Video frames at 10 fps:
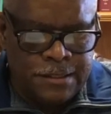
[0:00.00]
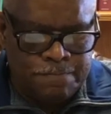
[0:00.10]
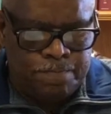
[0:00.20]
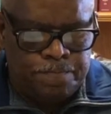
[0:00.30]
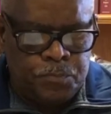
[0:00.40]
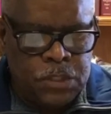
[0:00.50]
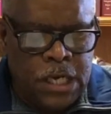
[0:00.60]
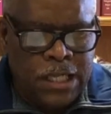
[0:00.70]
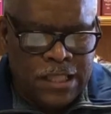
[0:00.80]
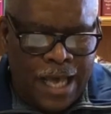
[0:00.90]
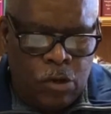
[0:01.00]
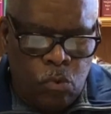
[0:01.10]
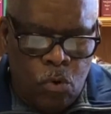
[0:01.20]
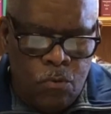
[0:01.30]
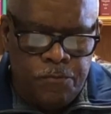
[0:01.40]
Like a room full of
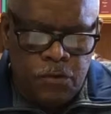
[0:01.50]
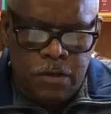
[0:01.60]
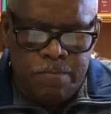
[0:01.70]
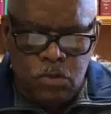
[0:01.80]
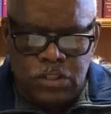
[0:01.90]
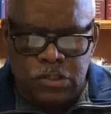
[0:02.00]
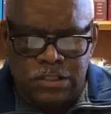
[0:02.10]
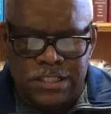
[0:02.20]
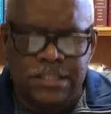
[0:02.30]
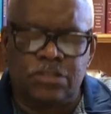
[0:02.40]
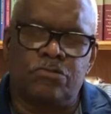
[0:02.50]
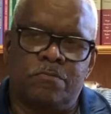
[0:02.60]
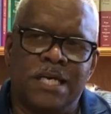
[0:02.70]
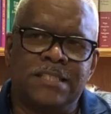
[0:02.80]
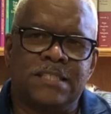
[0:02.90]
musical instruments,
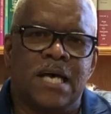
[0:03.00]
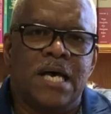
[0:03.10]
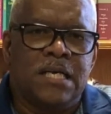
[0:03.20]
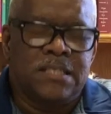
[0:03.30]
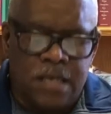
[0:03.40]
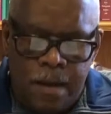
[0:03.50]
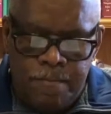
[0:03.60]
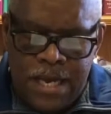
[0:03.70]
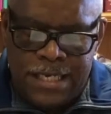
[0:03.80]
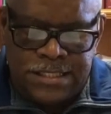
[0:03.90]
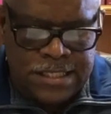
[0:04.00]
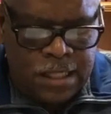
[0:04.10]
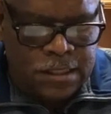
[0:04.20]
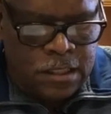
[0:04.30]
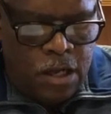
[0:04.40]
some may excel alone,
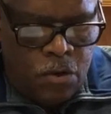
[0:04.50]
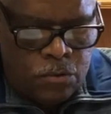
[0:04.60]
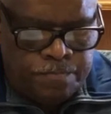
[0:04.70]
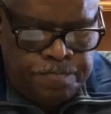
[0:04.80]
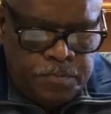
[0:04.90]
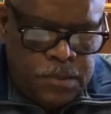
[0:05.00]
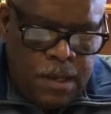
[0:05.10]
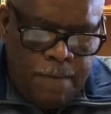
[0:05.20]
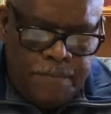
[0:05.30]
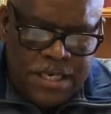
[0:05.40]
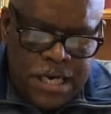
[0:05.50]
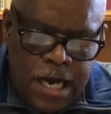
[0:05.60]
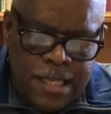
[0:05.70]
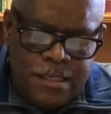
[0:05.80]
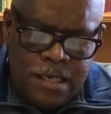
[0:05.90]
but none can
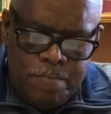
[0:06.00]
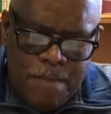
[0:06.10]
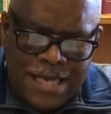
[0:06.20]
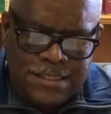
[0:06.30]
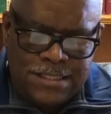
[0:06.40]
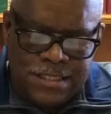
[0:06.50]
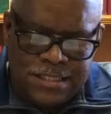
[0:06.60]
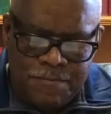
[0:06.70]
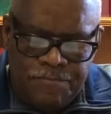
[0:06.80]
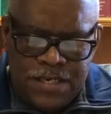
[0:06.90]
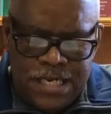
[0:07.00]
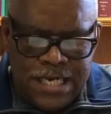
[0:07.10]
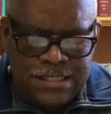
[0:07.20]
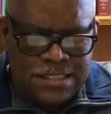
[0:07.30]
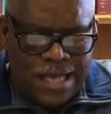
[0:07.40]
match the symphony and sound
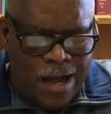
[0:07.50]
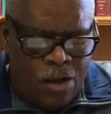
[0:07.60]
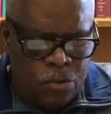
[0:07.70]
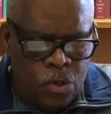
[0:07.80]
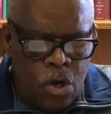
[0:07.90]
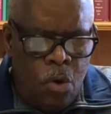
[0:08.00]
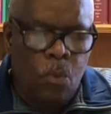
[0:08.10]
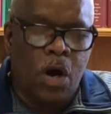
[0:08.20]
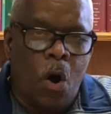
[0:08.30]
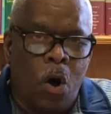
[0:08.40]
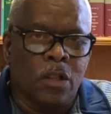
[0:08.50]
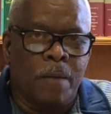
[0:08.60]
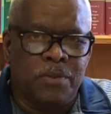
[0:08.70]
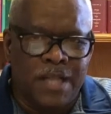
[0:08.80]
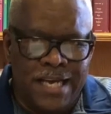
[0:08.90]
when all are played
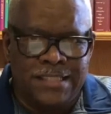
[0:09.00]
together.